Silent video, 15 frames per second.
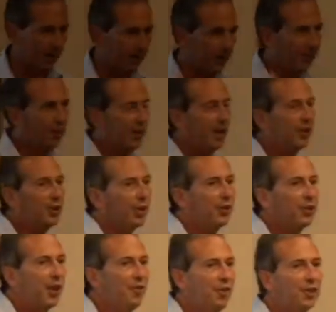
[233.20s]
is the
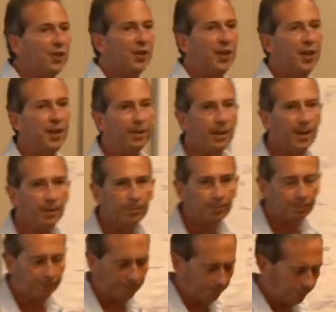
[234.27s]
sensitivity
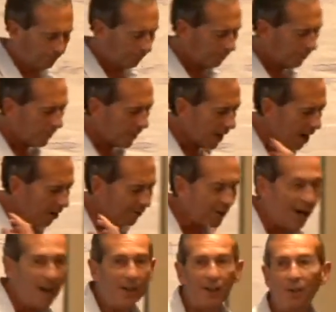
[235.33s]
of
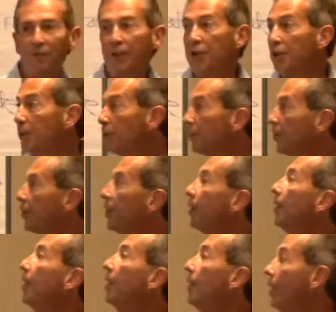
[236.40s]
that individual's
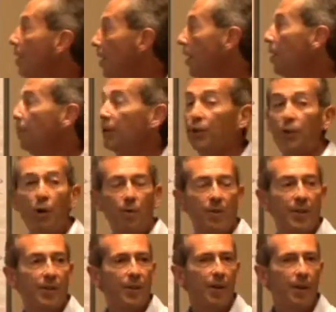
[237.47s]
stock
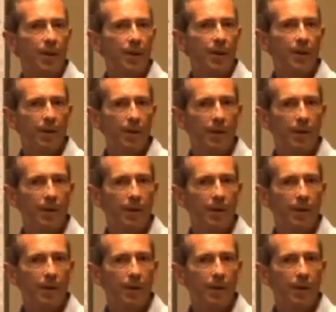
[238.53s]
return